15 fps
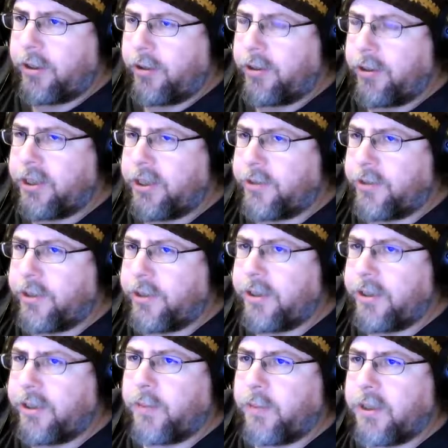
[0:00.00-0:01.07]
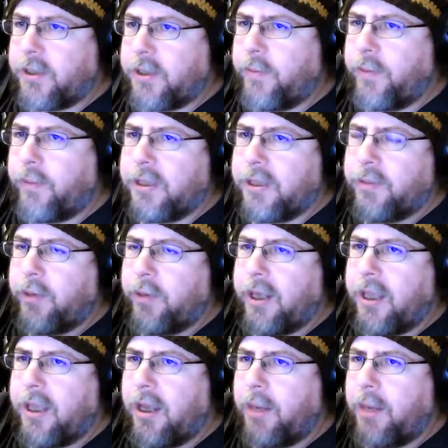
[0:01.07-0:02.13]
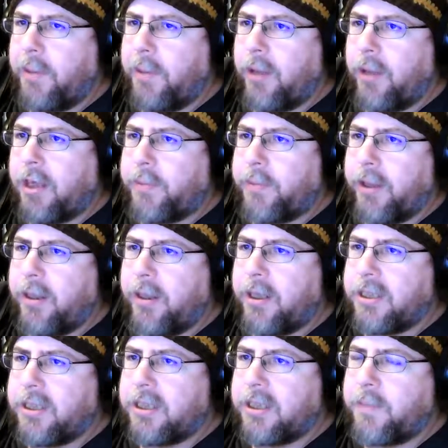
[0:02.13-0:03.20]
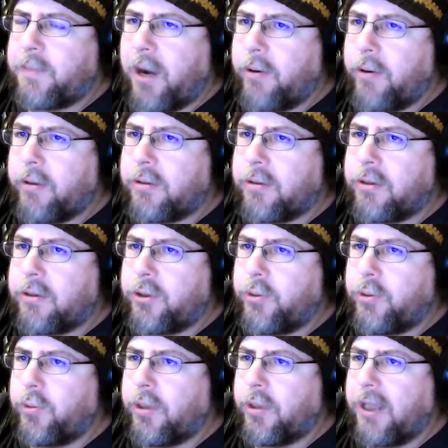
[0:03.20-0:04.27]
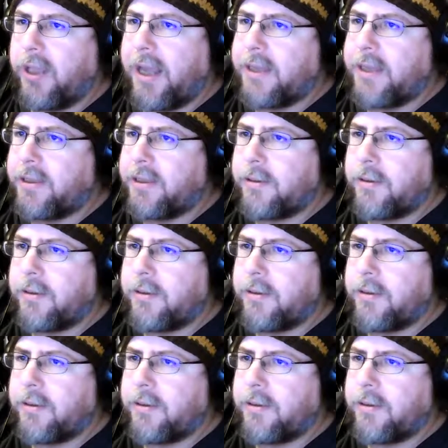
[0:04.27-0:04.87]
or this creature gets +1/+1 and cannot be blocked by things that's powered 2 or less.